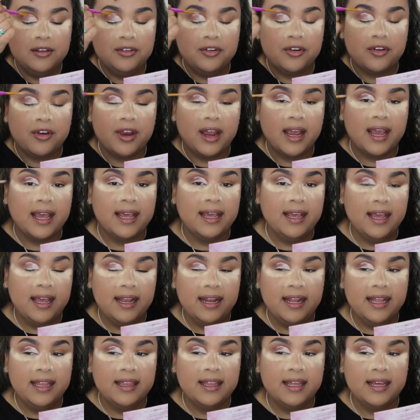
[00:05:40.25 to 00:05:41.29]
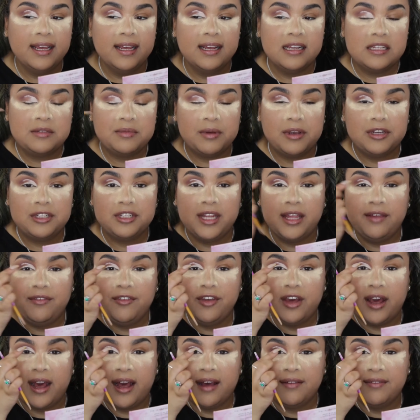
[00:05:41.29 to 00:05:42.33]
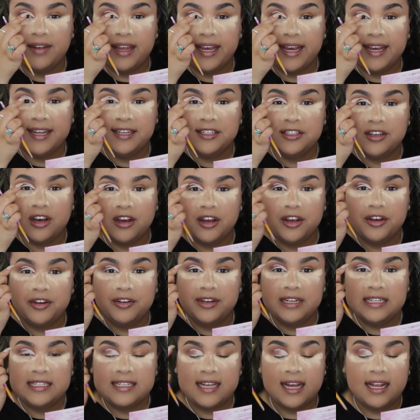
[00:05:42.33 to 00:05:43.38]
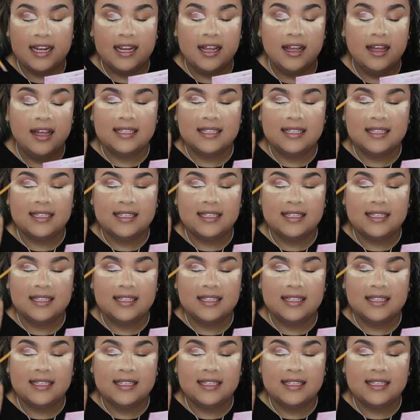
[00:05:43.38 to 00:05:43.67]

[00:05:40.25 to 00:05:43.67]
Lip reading: dragging anything, especially if you have like a darker crease color,